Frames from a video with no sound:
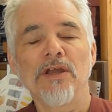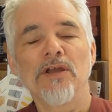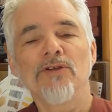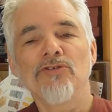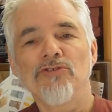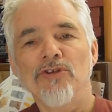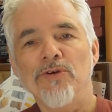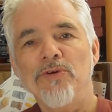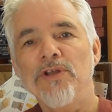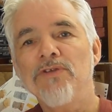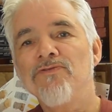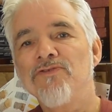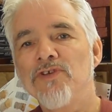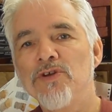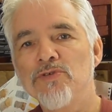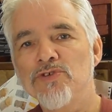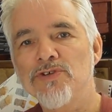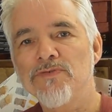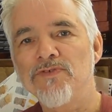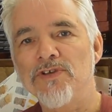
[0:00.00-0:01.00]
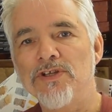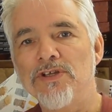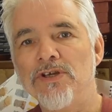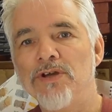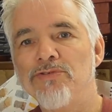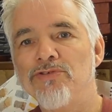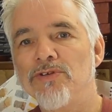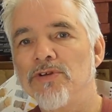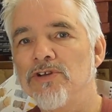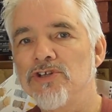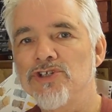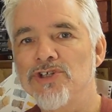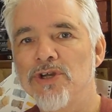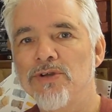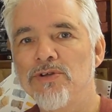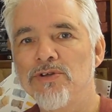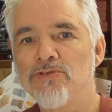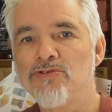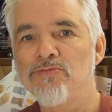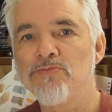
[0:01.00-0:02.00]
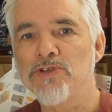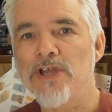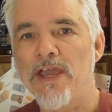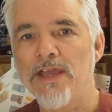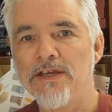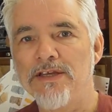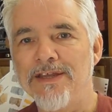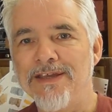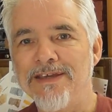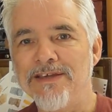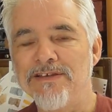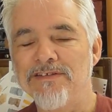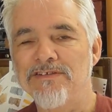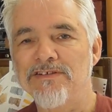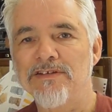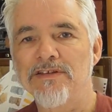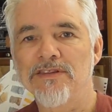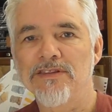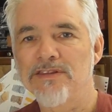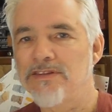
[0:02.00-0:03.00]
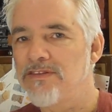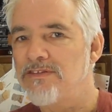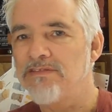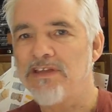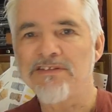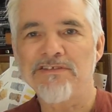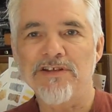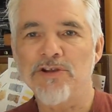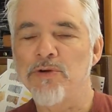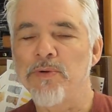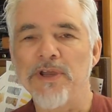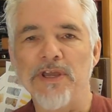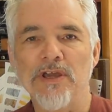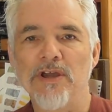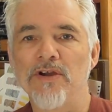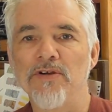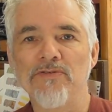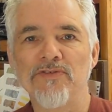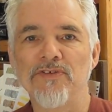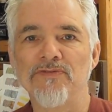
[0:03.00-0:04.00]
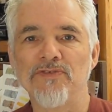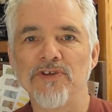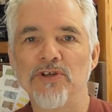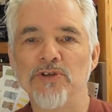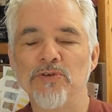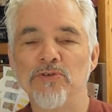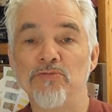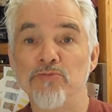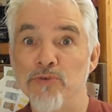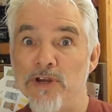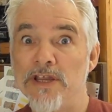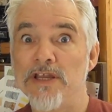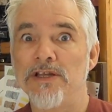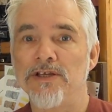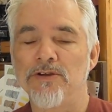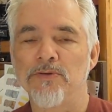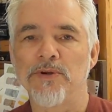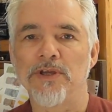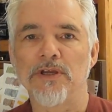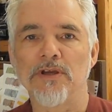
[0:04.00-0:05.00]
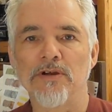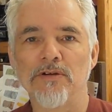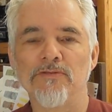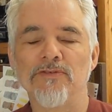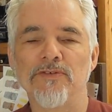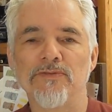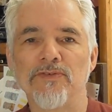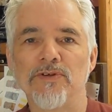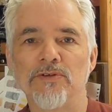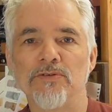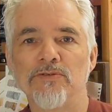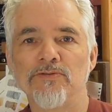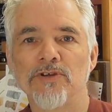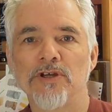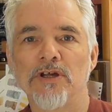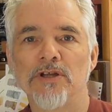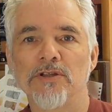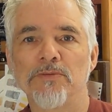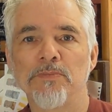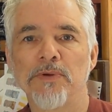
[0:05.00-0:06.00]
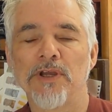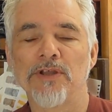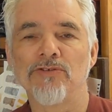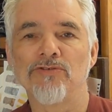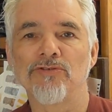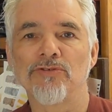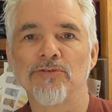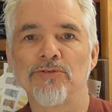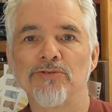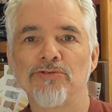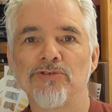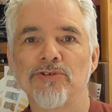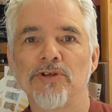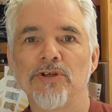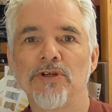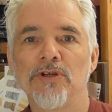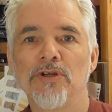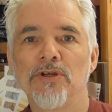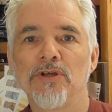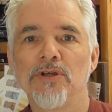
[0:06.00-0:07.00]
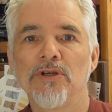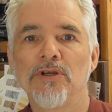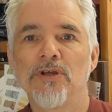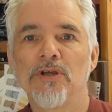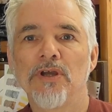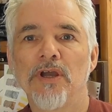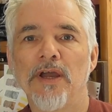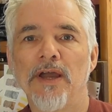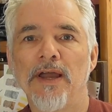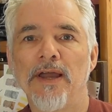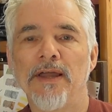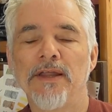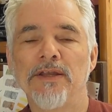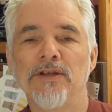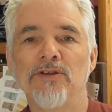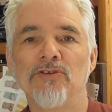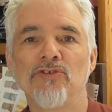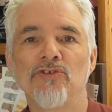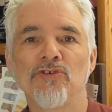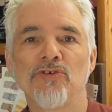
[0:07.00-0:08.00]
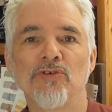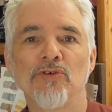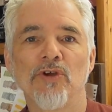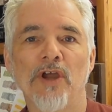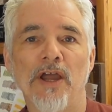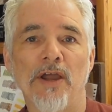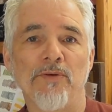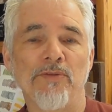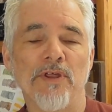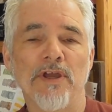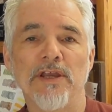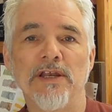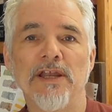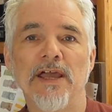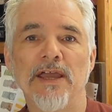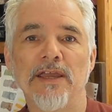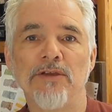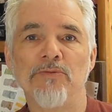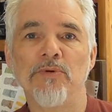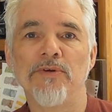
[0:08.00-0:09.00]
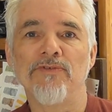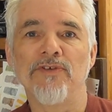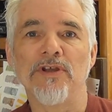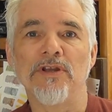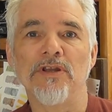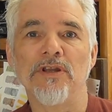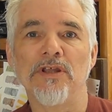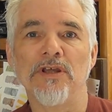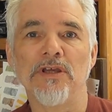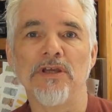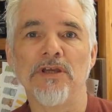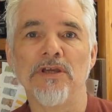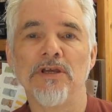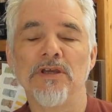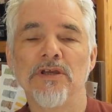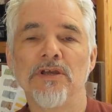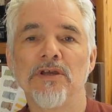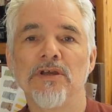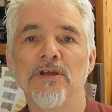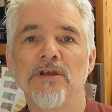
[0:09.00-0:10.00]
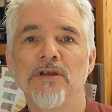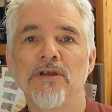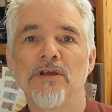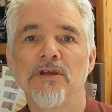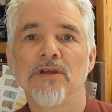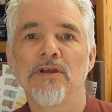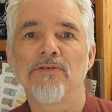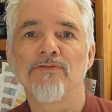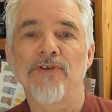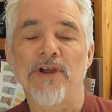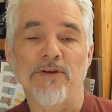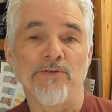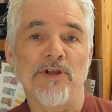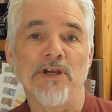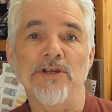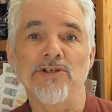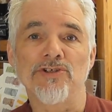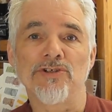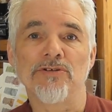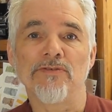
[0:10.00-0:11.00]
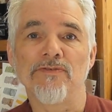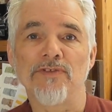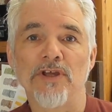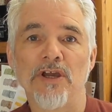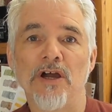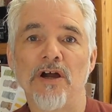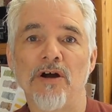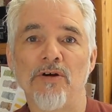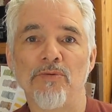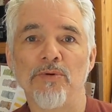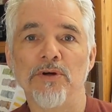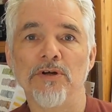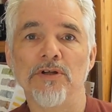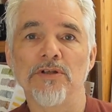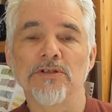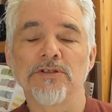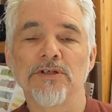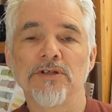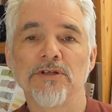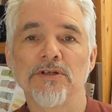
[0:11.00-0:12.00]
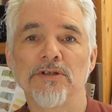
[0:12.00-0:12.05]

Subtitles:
So in future videos I'm going to show you some techniques. That's a quick overview, really quick overview of coloured pencils and how they lay within the foundation of the art world.